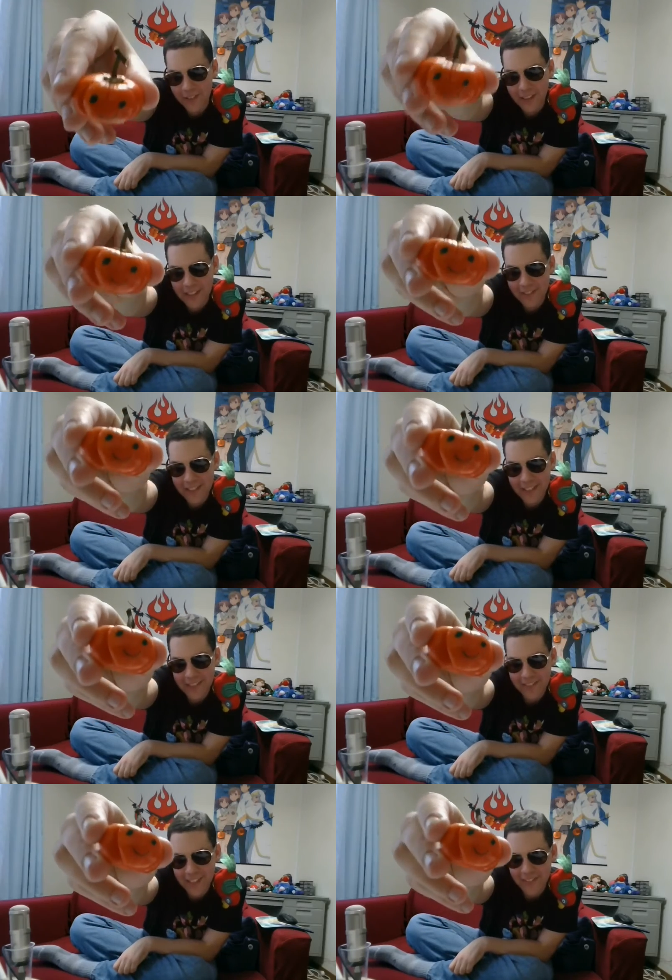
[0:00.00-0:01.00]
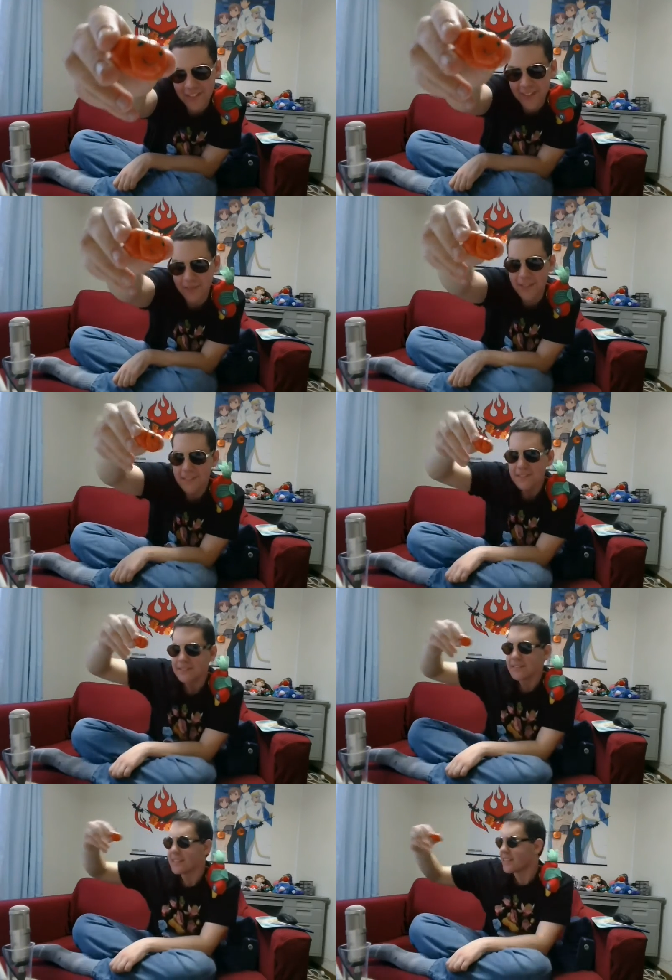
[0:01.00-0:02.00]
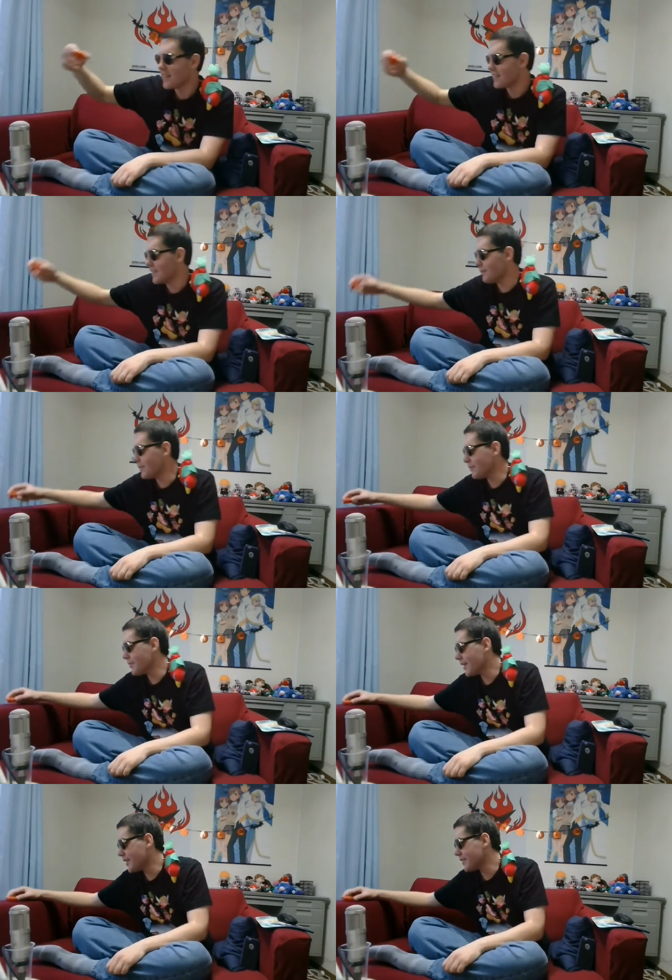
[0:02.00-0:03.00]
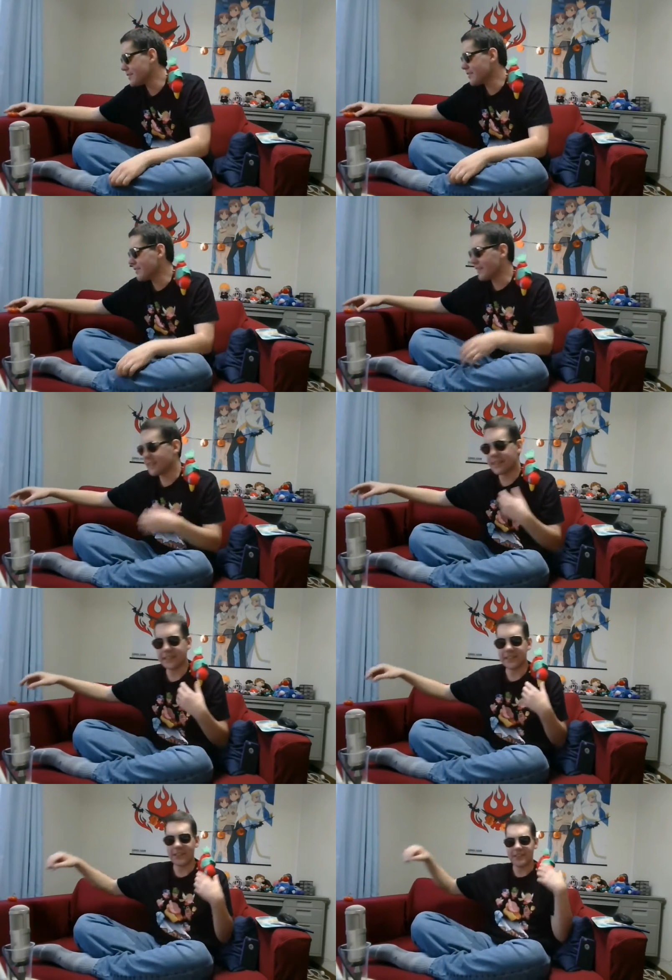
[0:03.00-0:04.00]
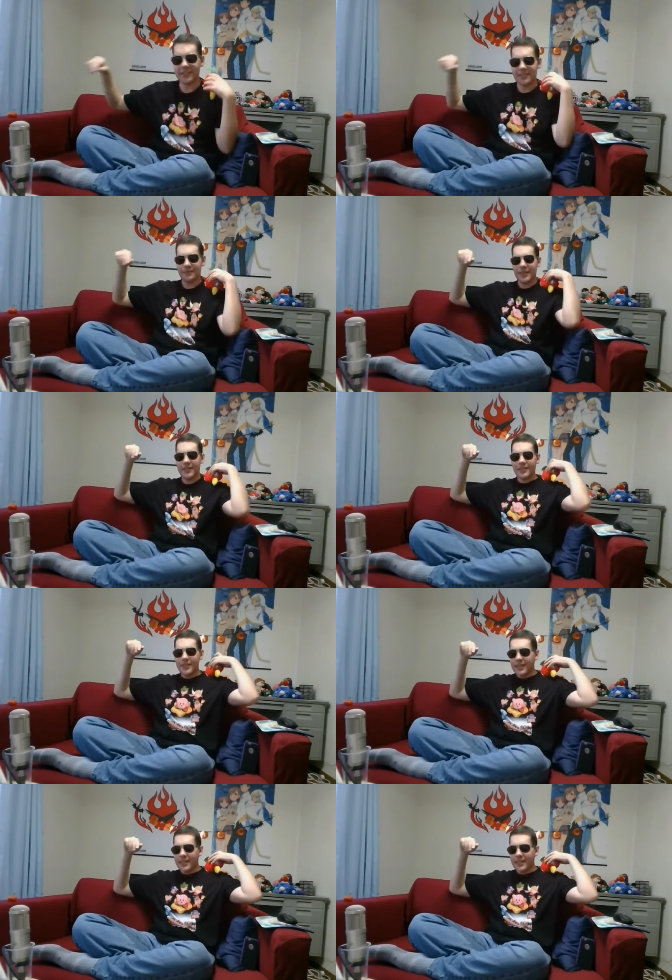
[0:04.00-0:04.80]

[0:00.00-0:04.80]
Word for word: want him to get rid of him. I'll keep him around as long until he starts to smell,